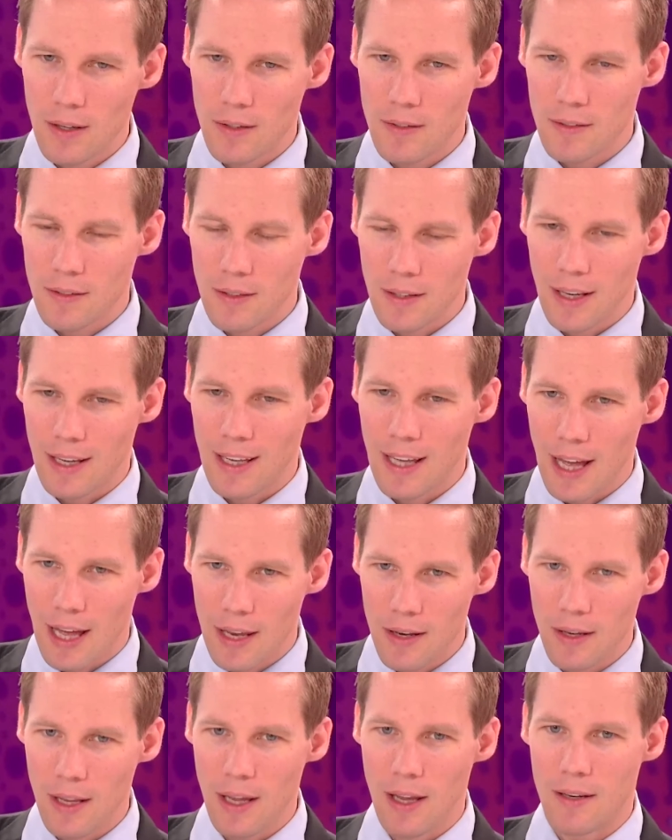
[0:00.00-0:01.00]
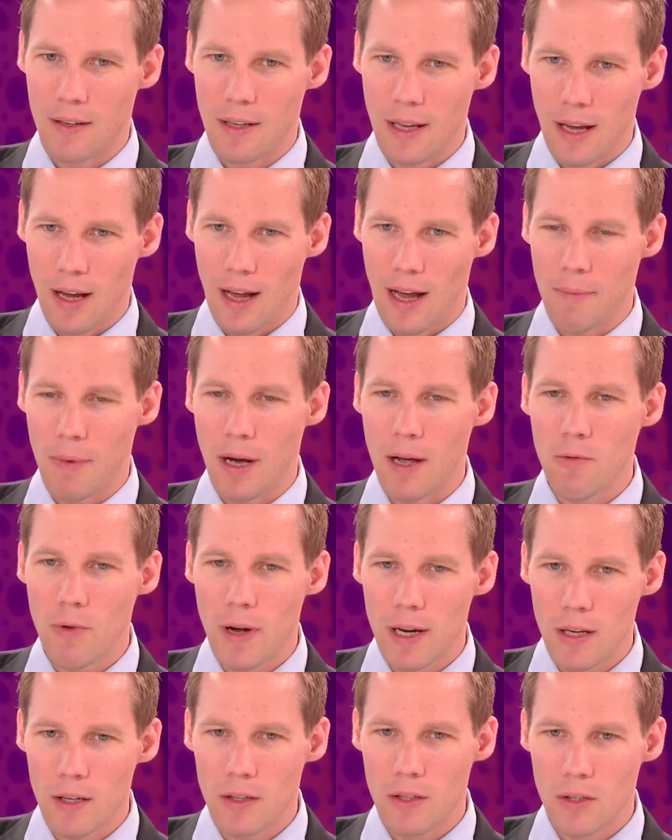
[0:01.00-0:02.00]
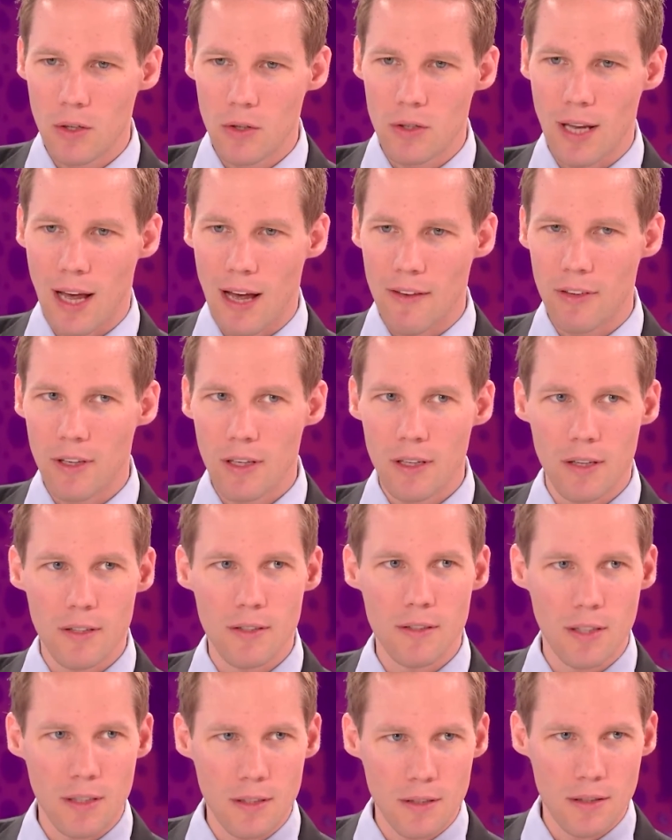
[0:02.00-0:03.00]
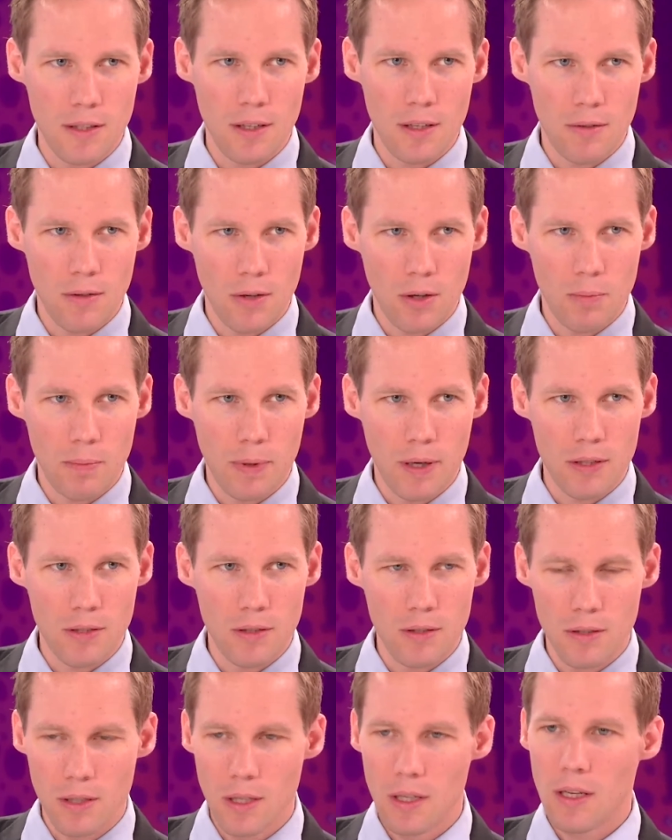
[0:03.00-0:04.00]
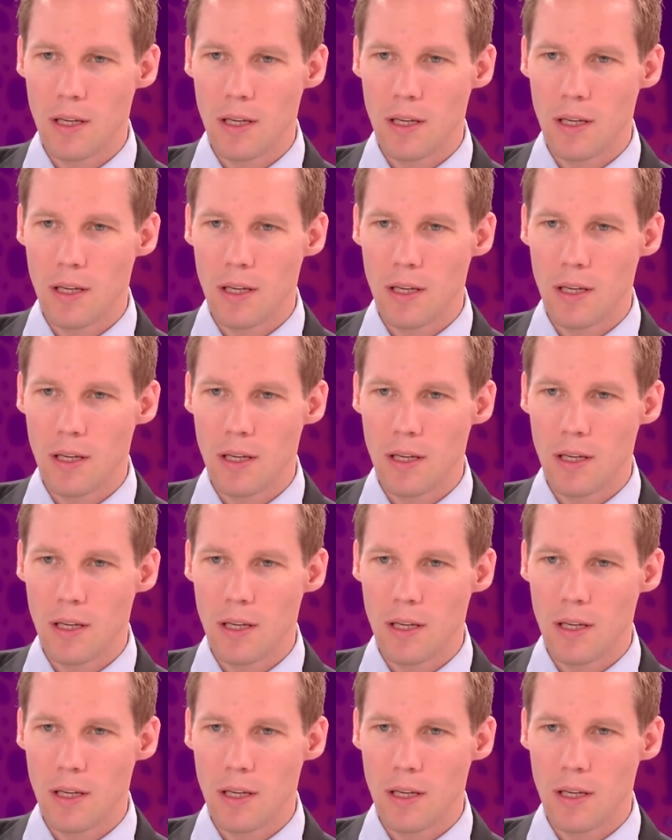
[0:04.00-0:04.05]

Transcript: it's, again, it, am I ready to do TAVI in a 60-year-old patient